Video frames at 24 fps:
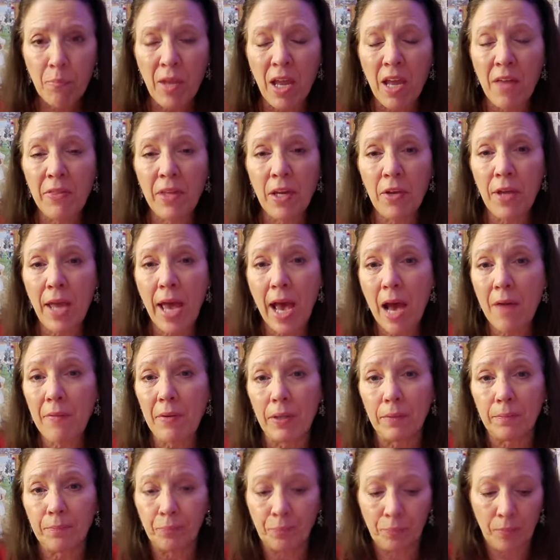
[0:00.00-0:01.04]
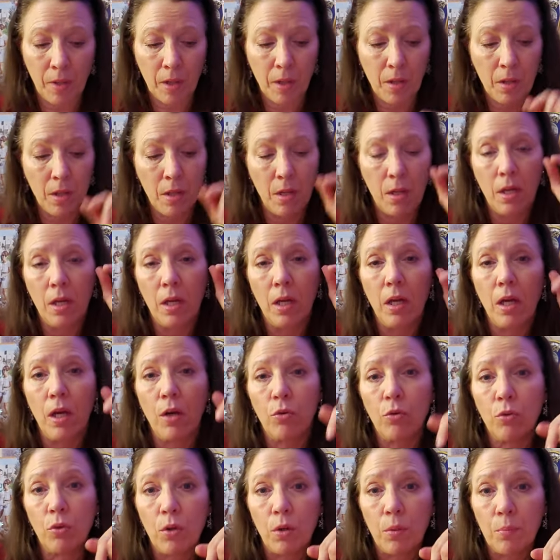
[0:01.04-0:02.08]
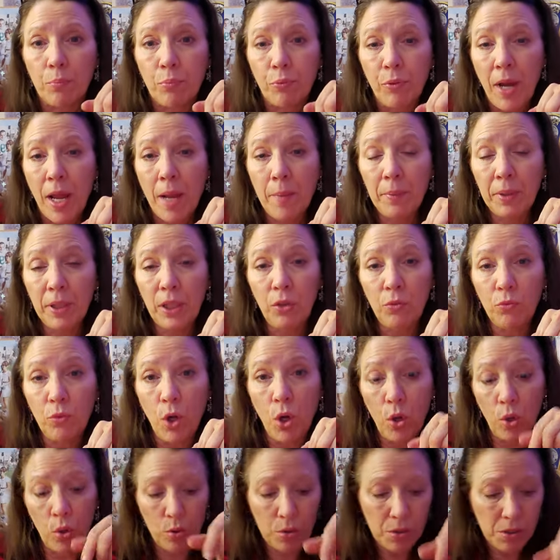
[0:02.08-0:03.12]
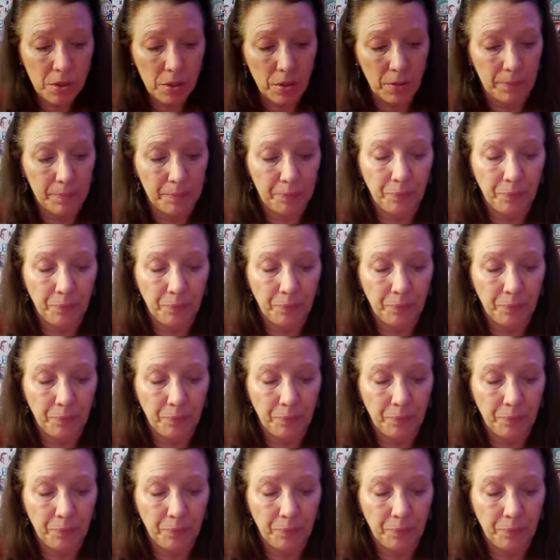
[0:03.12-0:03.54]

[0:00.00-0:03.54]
And there you have it. Bramble and Rose.